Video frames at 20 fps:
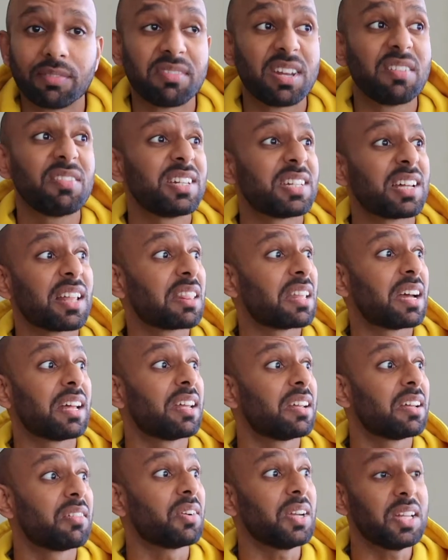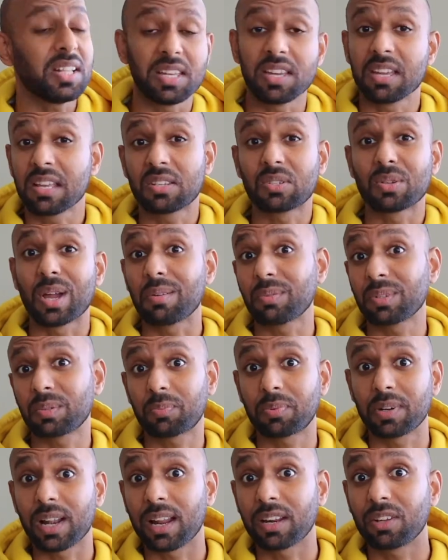I've never done that really, so I was
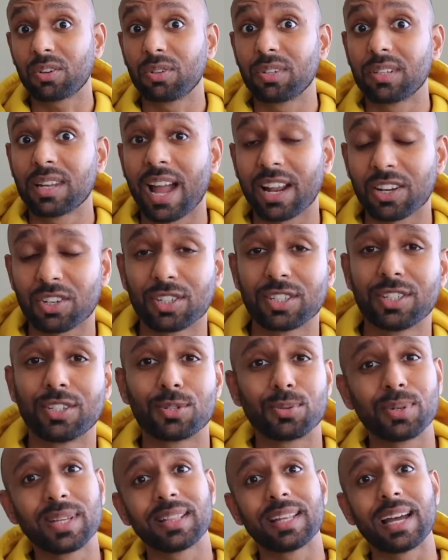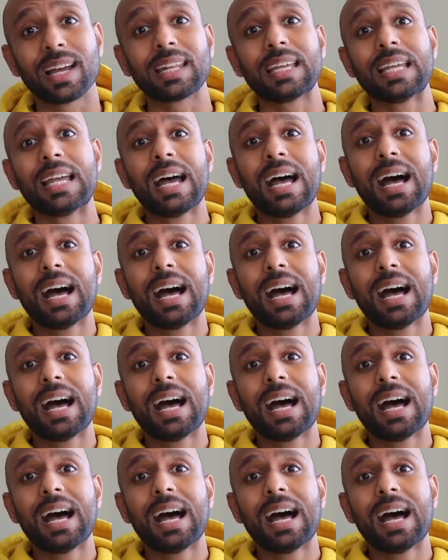planning on actually doing that,